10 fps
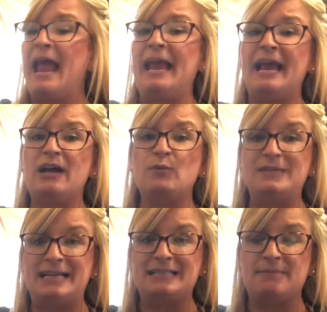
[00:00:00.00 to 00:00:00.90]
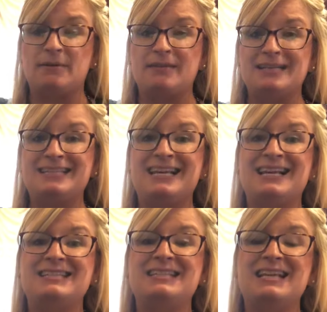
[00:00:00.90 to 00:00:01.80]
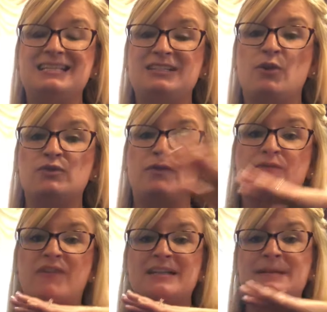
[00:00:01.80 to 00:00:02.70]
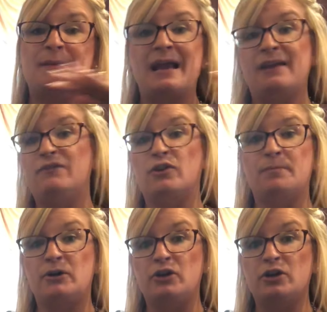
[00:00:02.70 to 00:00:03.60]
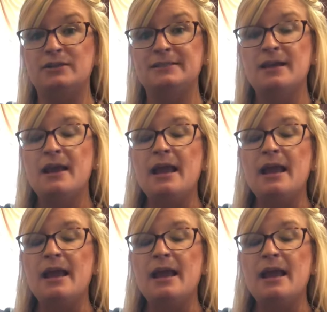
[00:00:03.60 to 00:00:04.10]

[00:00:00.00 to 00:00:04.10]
And what's nice about this is this goes from front to back of your burners.